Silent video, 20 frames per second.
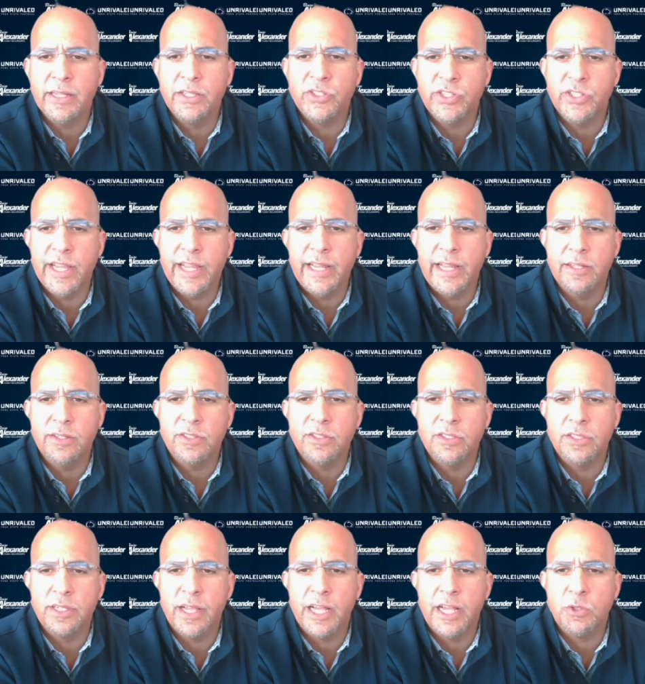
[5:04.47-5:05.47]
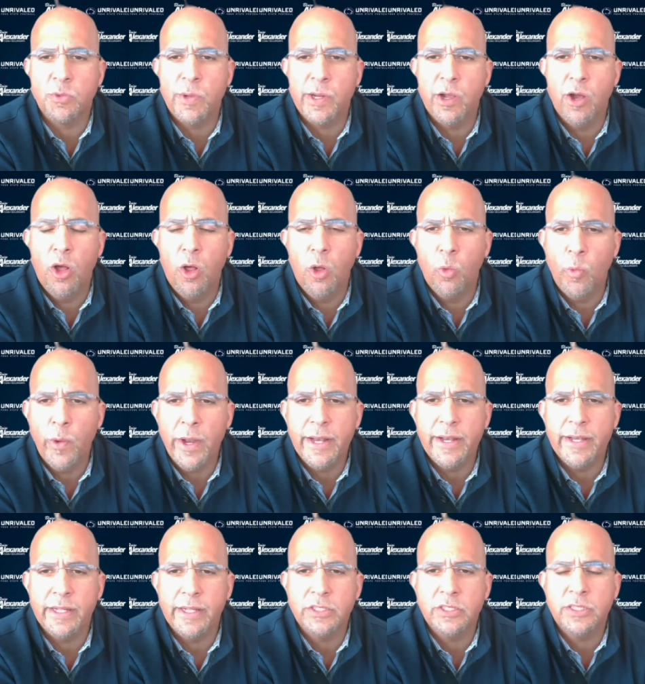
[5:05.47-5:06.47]
the scenes, as we all
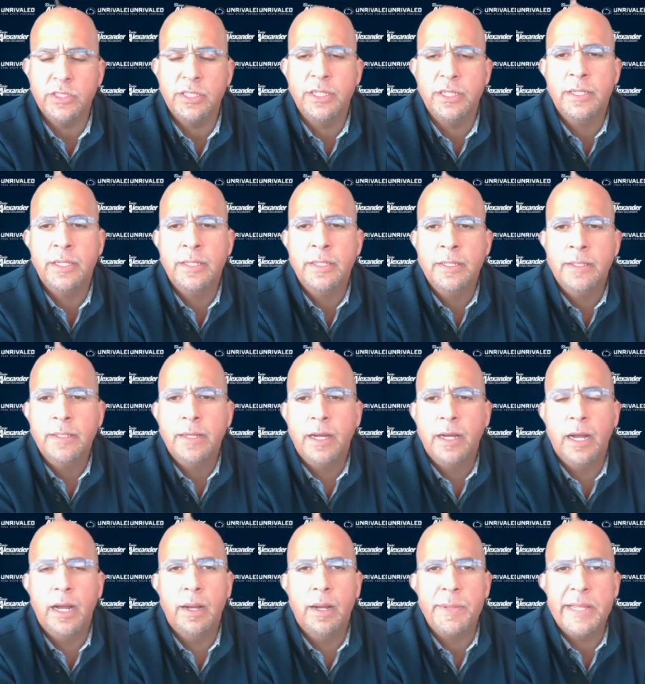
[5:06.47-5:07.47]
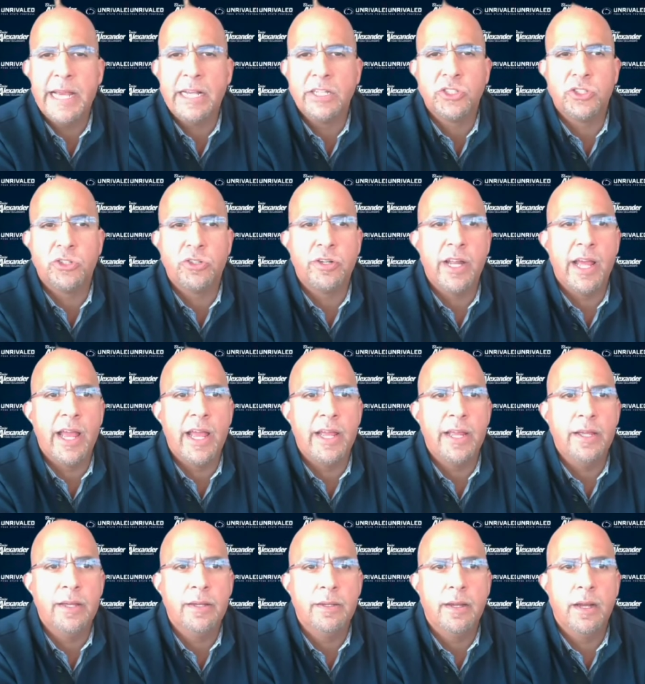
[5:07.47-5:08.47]
witnessed
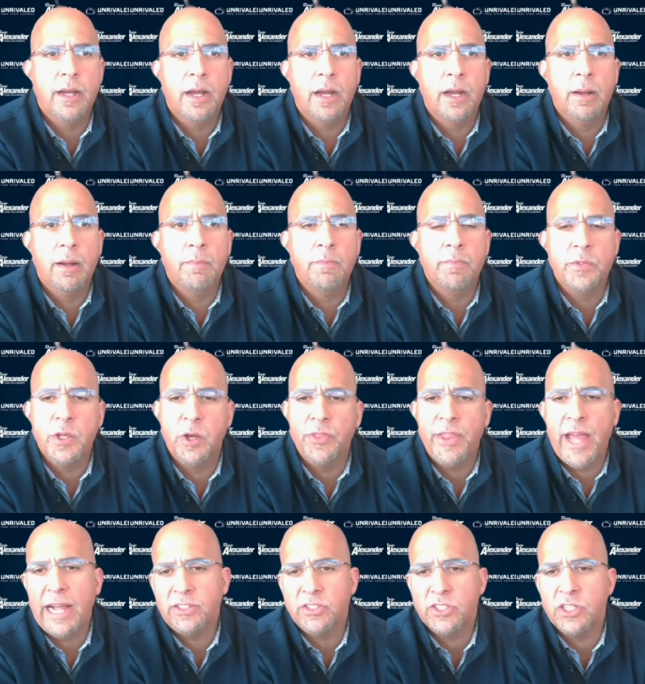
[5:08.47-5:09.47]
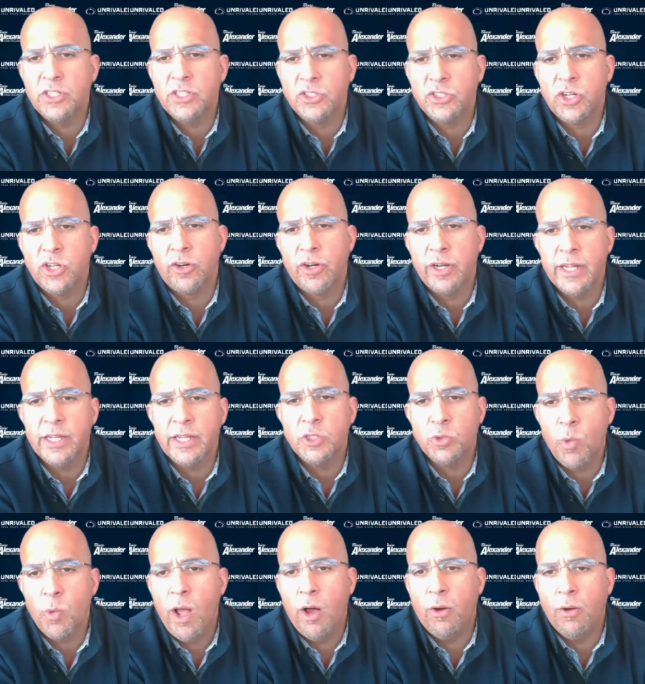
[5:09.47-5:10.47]
yesterday, you know, that's concerning as
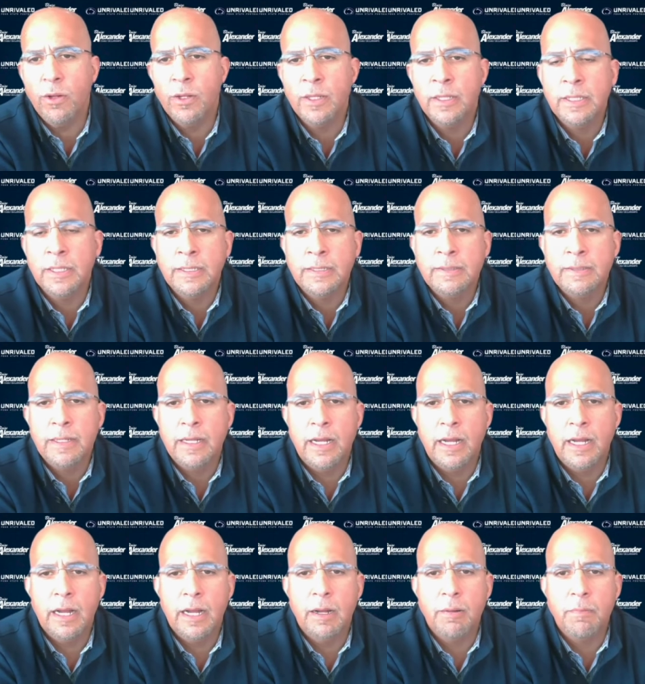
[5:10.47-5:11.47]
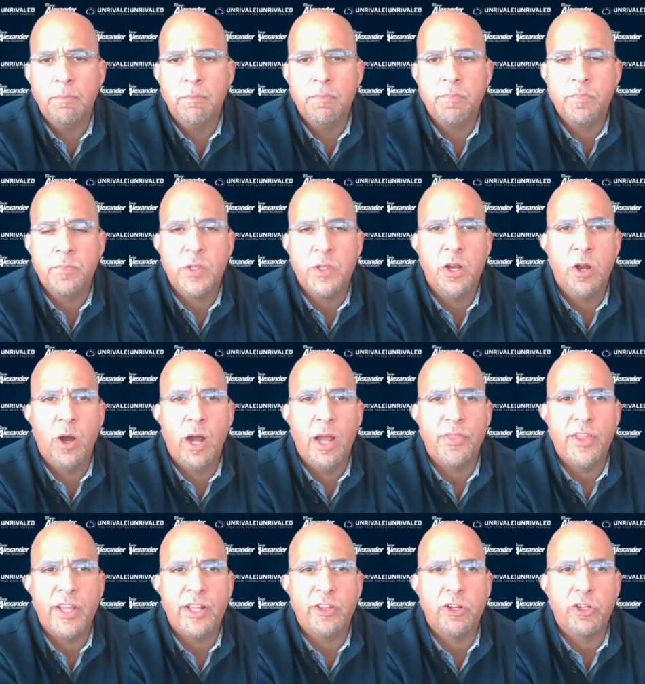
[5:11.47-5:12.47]
well. You know, I
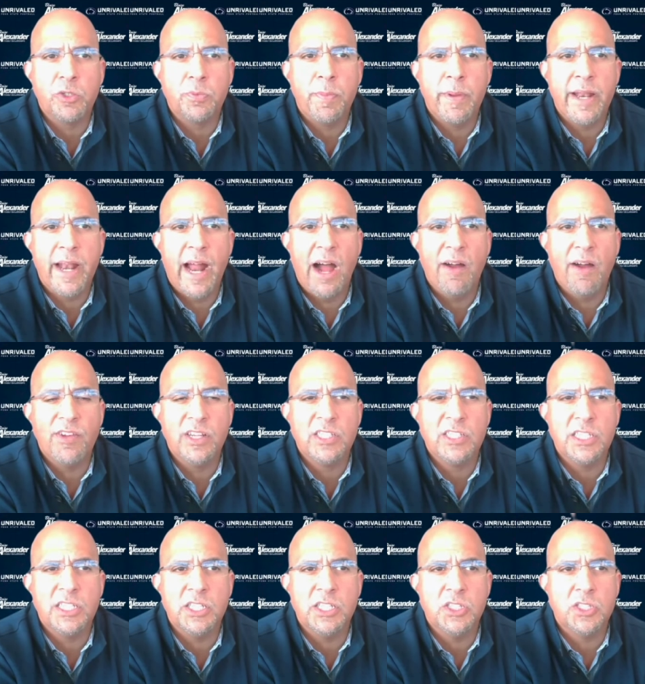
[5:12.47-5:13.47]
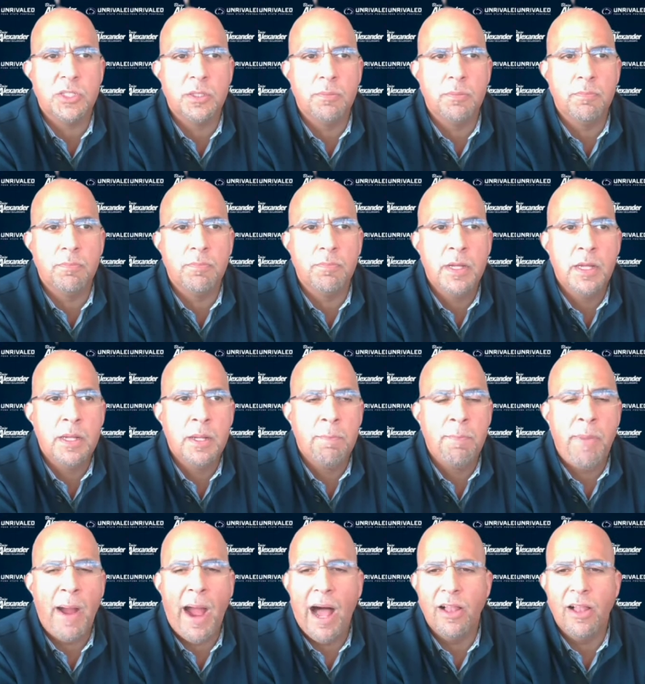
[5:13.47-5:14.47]
think there's been obviously some
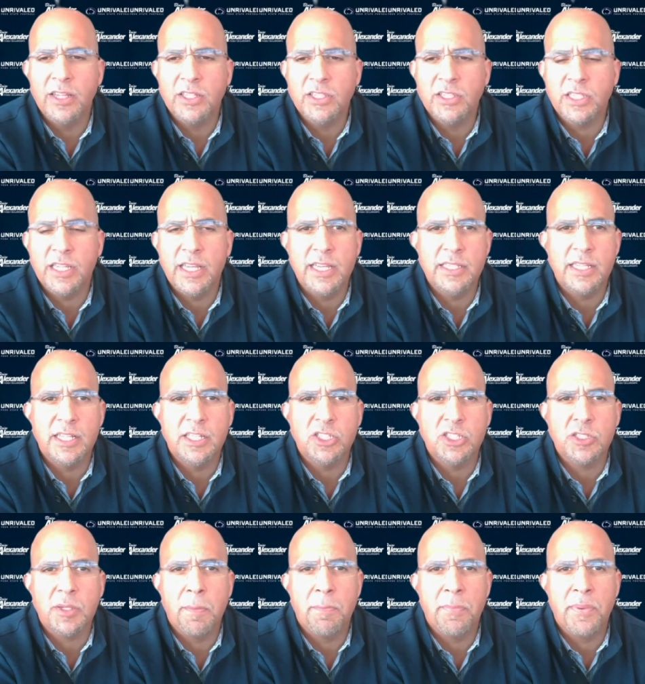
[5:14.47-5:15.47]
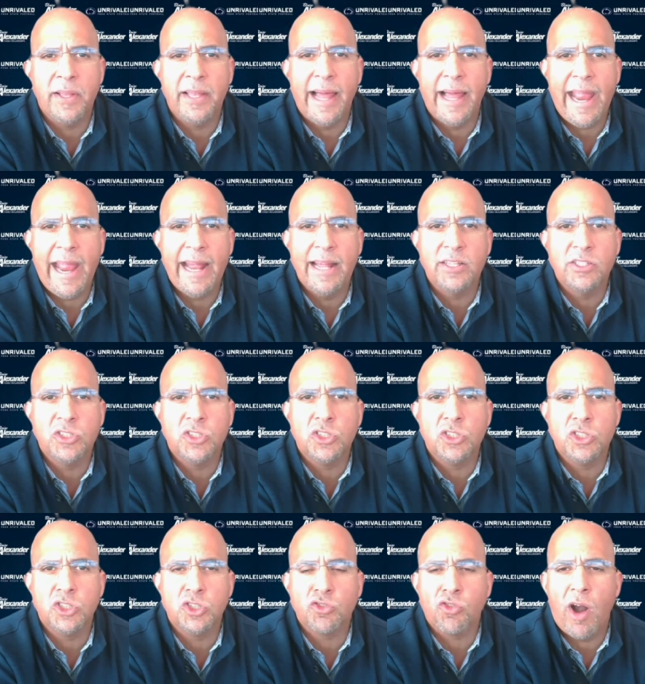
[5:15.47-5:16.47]
policies and some plans
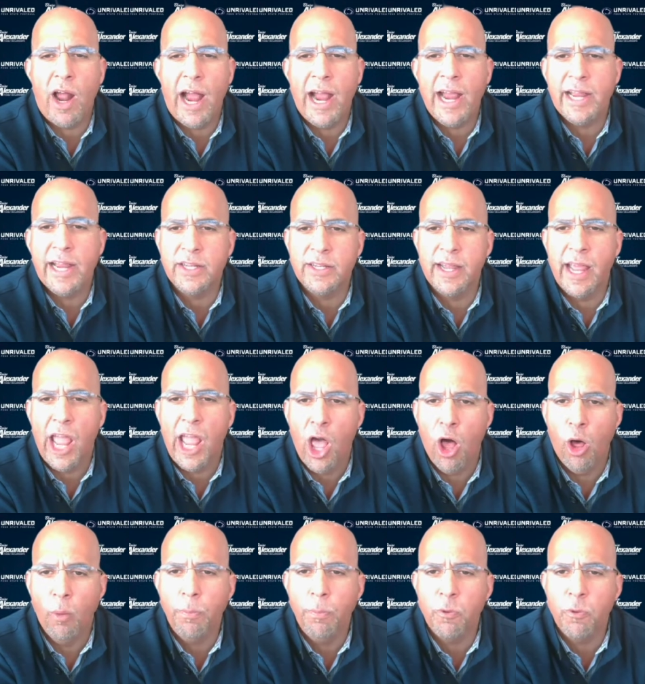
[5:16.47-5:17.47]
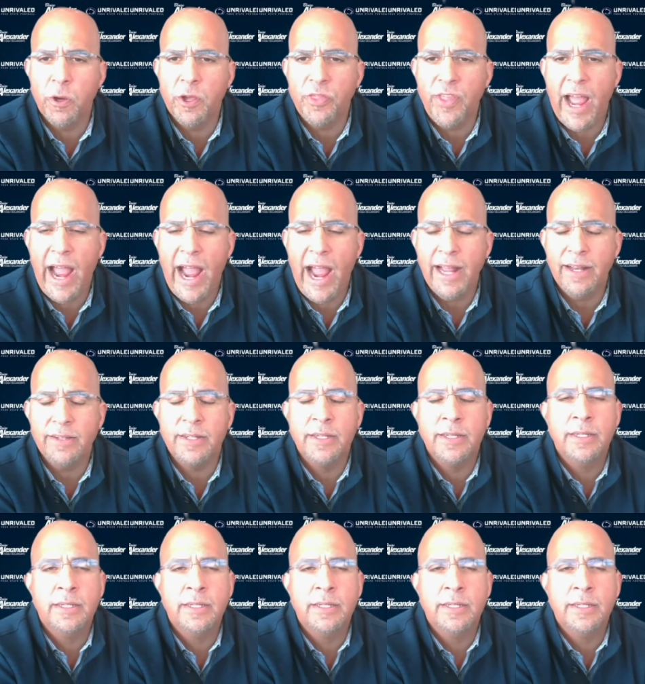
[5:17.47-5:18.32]
to try to help with that.